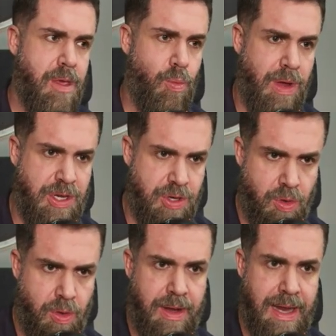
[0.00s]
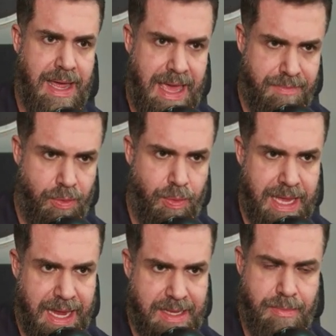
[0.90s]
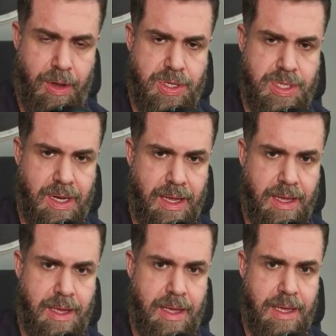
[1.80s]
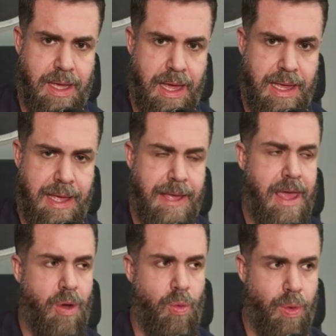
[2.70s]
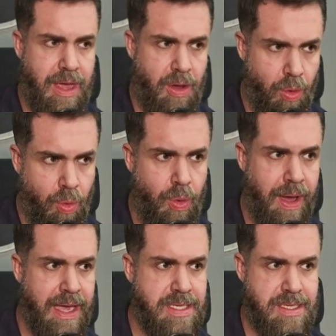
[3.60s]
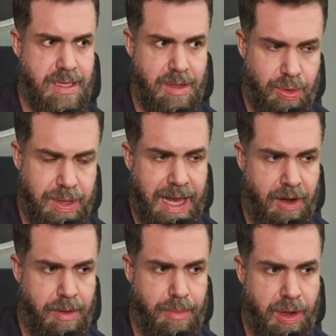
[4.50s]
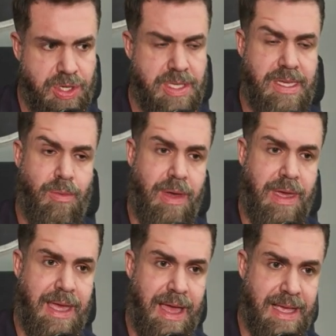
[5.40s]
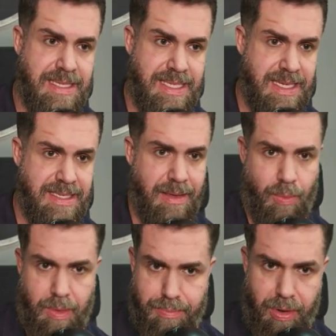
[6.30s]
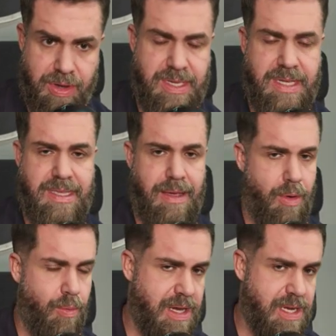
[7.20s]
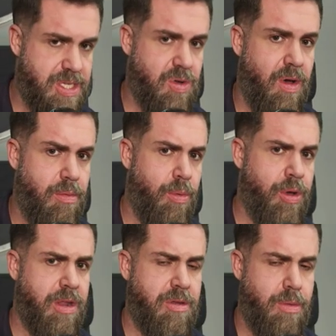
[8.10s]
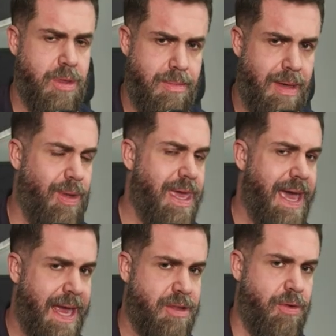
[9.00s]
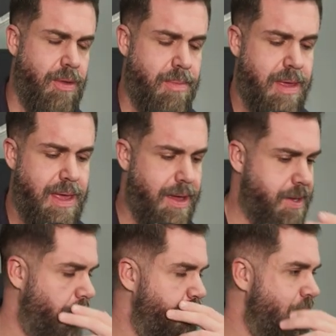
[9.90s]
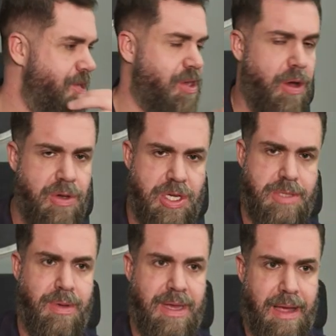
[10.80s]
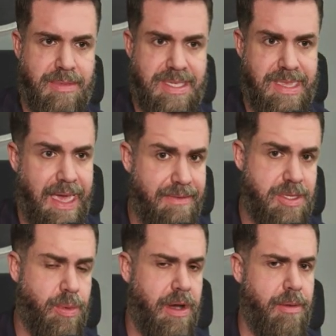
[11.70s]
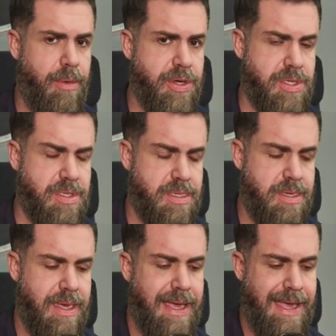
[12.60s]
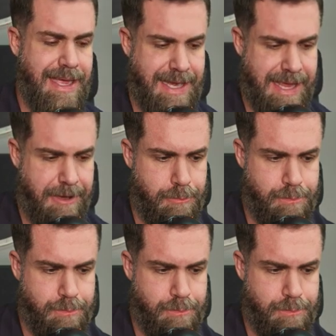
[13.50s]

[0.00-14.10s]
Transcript: We do not ever react emotionally. Okay, we always look at our emotions and we assess them, we process them, and we decide what we're going to do with them, and we act on them. Okay, we don't just become slaves to our emotions. Now,